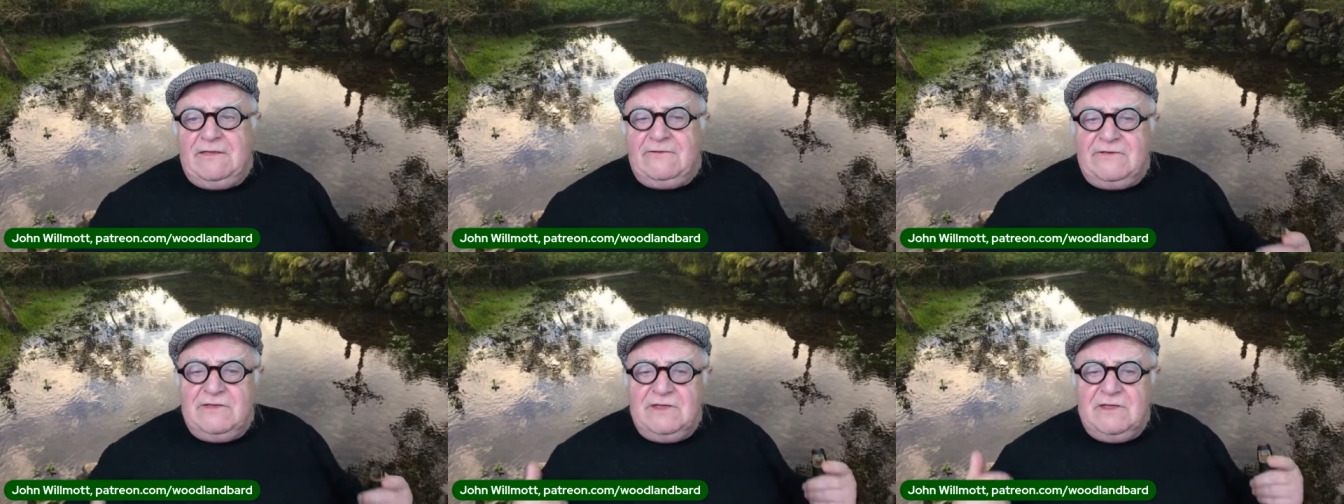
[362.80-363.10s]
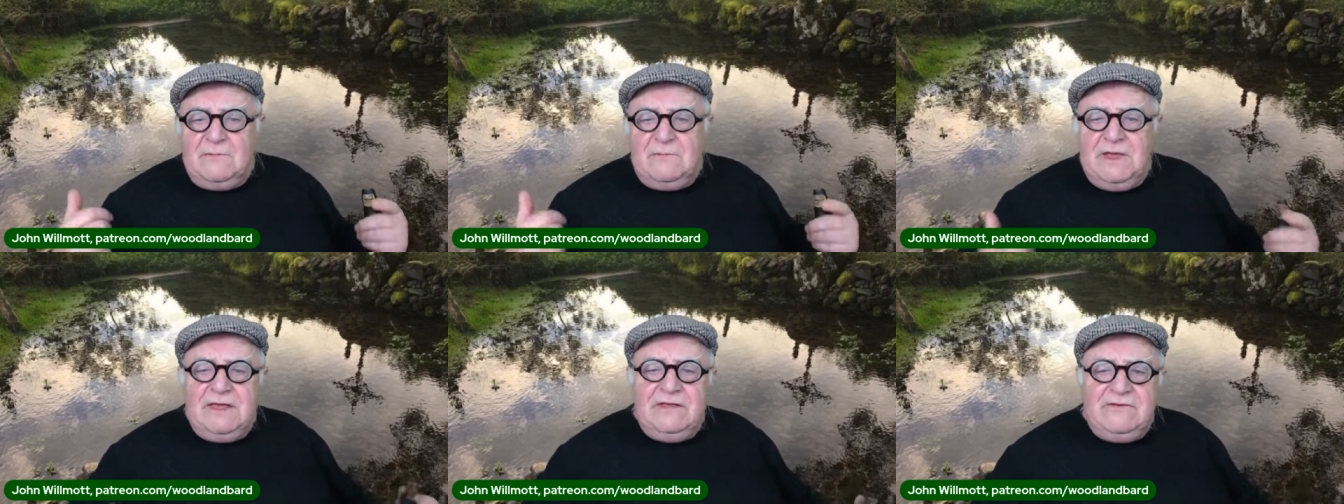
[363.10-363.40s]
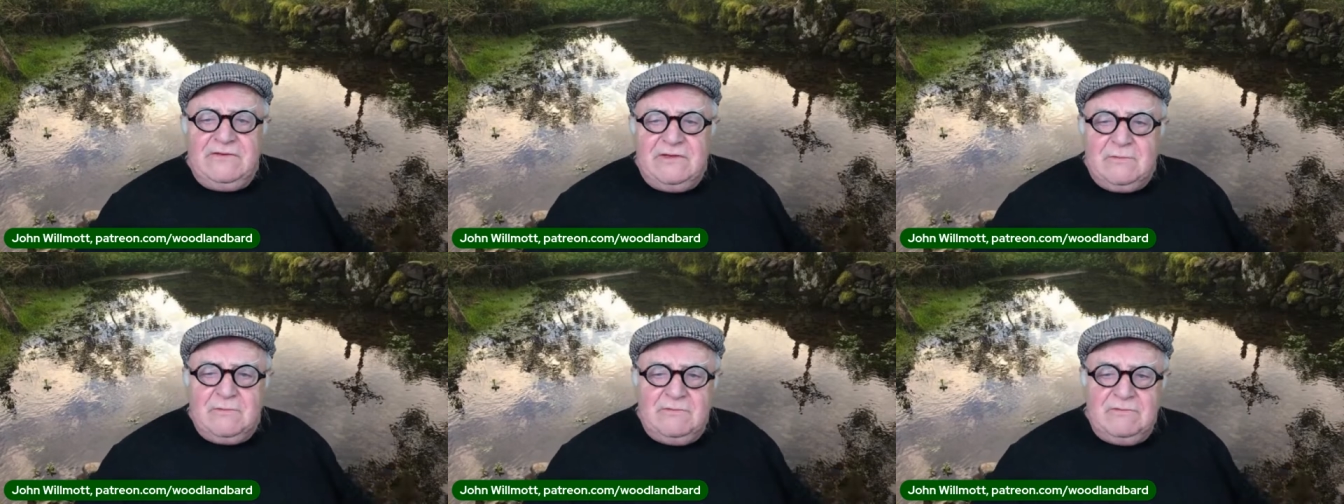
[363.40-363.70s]
is an
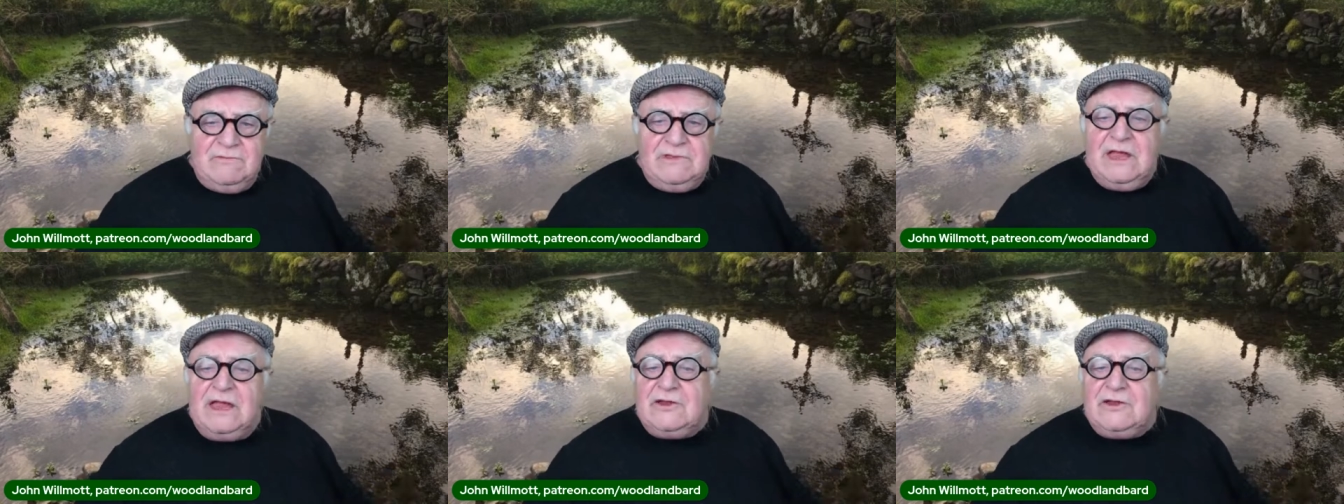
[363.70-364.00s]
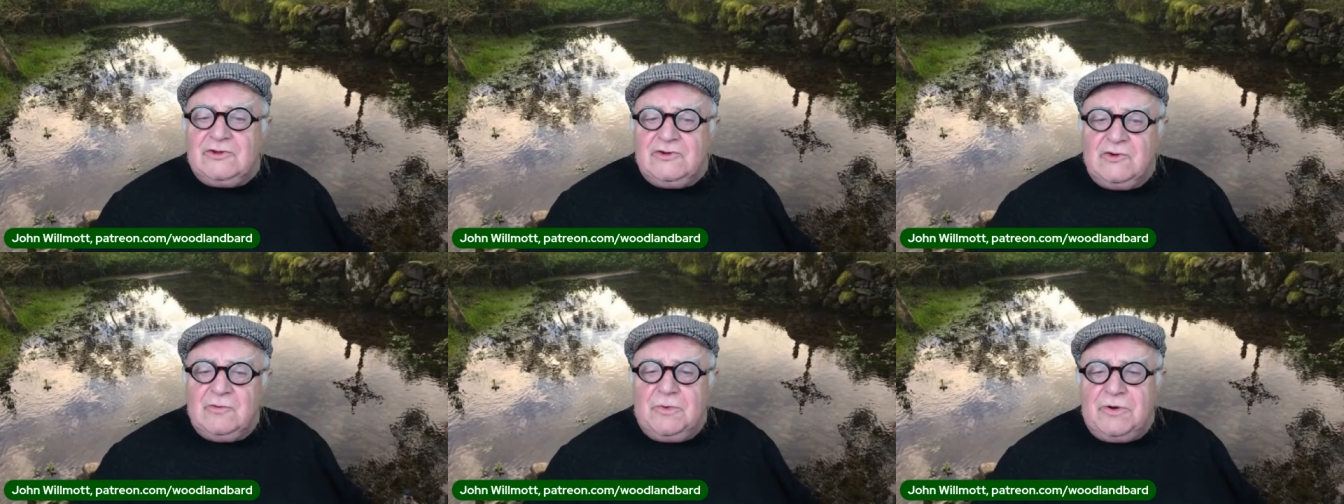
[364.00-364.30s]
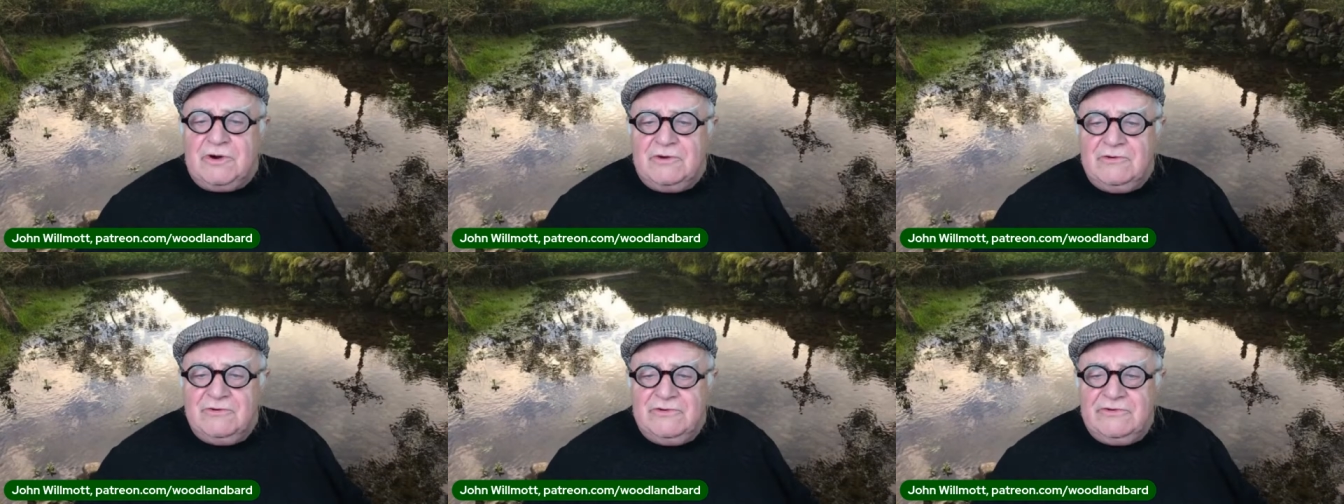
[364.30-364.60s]
amazing natural
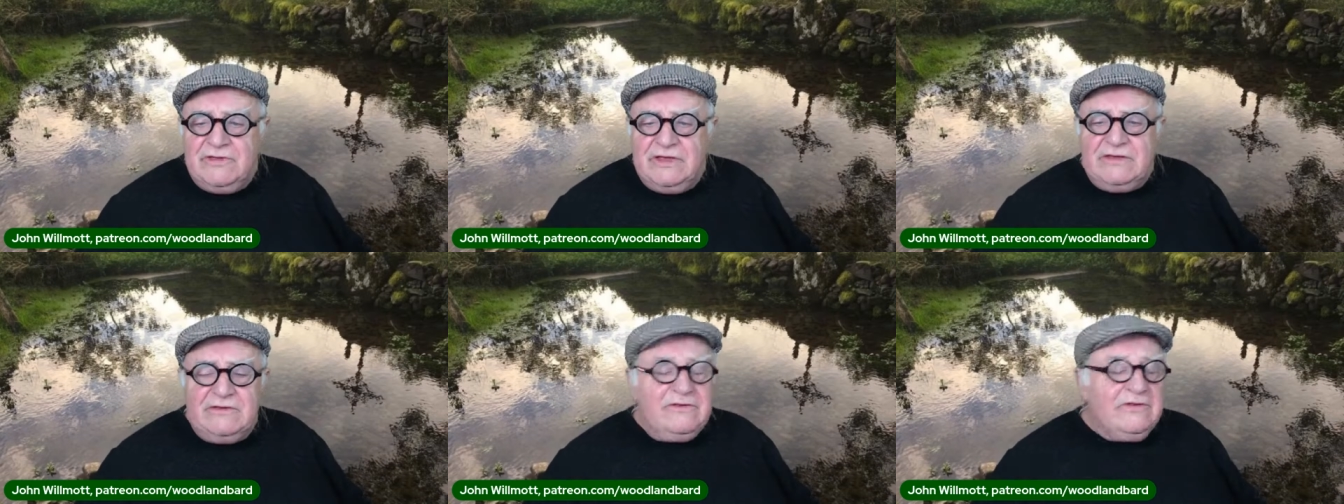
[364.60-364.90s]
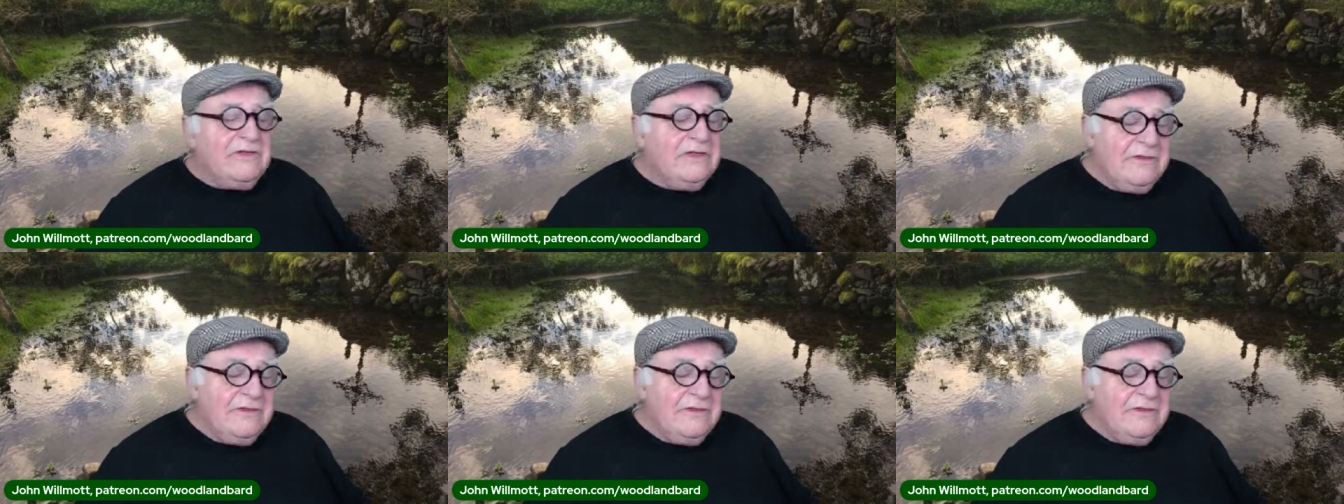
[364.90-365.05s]
process,